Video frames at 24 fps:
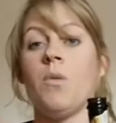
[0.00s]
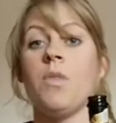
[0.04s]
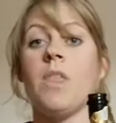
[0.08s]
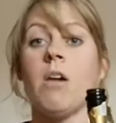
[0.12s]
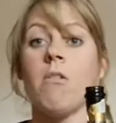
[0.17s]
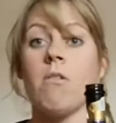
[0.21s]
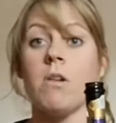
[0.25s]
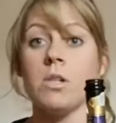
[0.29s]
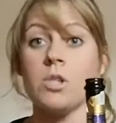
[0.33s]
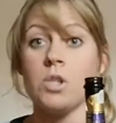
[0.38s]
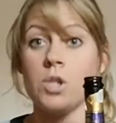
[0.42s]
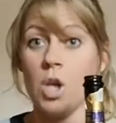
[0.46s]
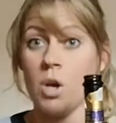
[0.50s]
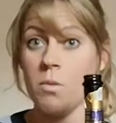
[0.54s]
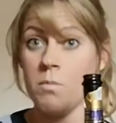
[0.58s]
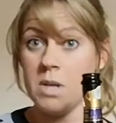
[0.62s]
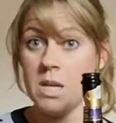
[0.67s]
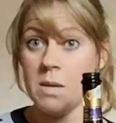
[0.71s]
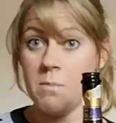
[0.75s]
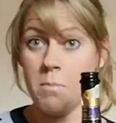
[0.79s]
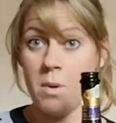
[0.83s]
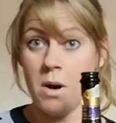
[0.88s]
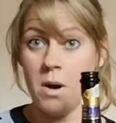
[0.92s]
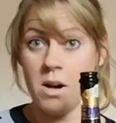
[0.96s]
There are so
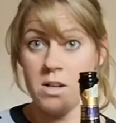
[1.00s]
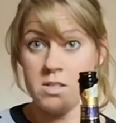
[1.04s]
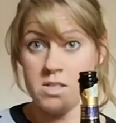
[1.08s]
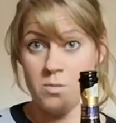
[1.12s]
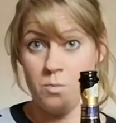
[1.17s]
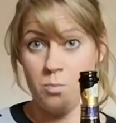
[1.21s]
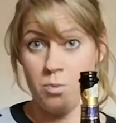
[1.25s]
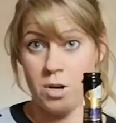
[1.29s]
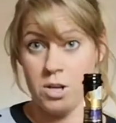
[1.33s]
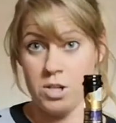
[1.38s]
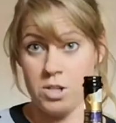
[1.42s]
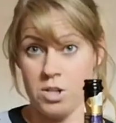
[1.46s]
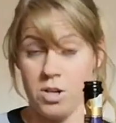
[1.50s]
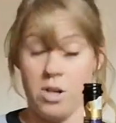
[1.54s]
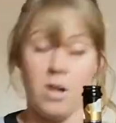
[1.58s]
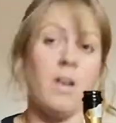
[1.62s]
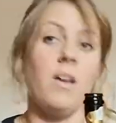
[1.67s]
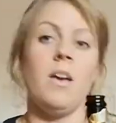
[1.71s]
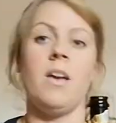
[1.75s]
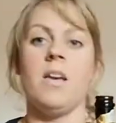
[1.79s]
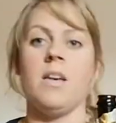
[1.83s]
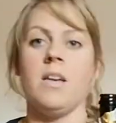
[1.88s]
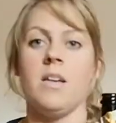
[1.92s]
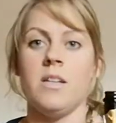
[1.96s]
many bars of pressure
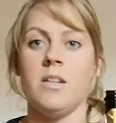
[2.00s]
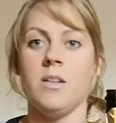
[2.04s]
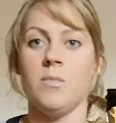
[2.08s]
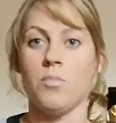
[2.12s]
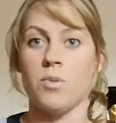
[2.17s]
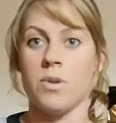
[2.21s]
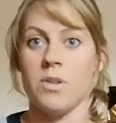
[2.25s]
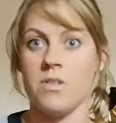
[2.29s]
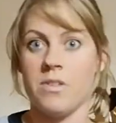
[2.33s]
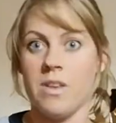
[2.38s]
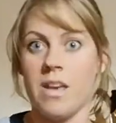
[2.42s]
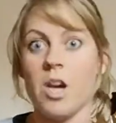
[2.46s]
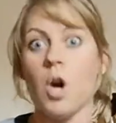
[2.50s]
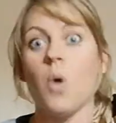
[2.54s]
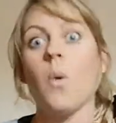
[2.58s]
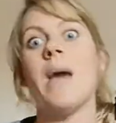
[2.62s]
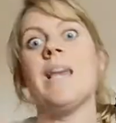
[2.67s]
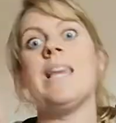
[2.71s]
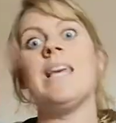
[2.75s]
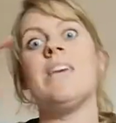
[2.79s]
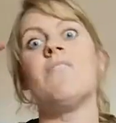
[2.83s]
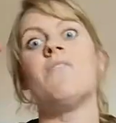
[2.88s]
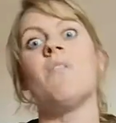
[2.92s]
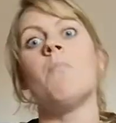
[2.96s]
in Prosecco and
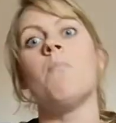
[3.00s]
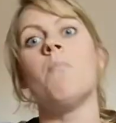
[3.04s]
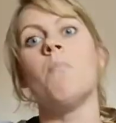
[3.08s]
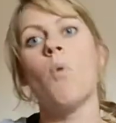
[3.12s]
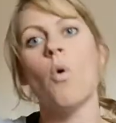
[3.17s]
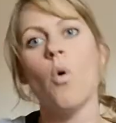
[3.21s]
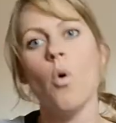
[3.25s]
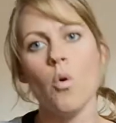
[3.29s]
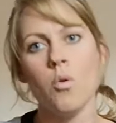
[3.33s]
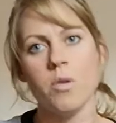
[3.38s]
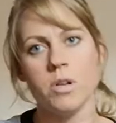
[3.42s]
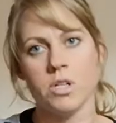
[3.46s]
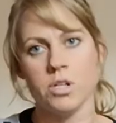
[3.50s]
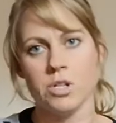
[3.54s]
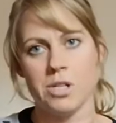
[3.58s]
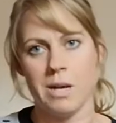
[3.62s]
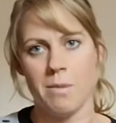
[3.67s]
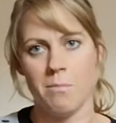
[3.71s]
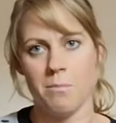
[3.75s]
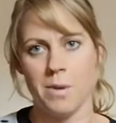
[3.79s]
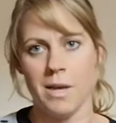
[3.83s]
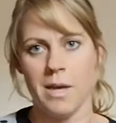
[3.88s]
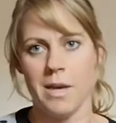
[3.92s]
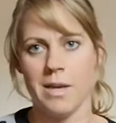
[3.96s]
even more in
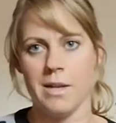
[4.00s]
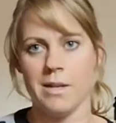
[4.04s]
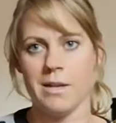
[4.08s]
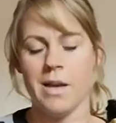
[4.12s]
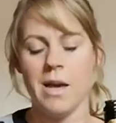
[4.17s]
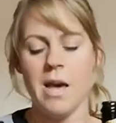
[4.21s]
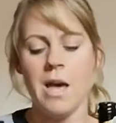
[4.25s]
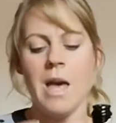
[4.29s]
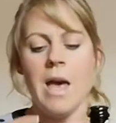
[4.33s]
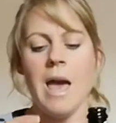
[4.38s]
Champagne.